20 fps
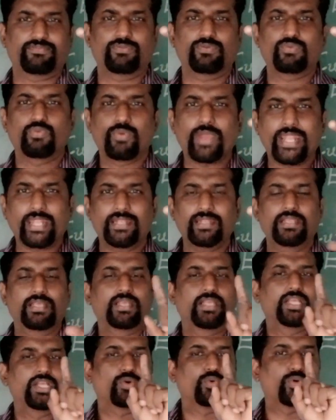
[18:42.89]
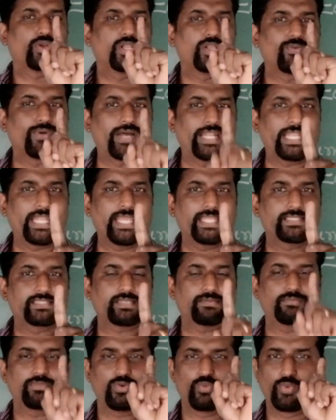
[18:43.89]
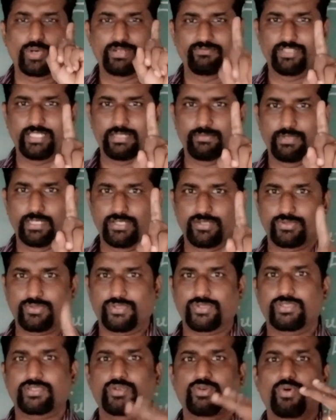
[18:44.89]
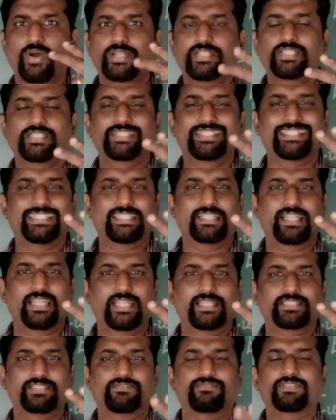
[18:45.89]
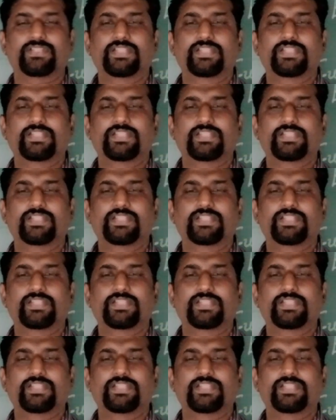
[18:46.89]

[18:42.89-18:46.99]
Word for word: When only one item, one variable is used. Quantity relative.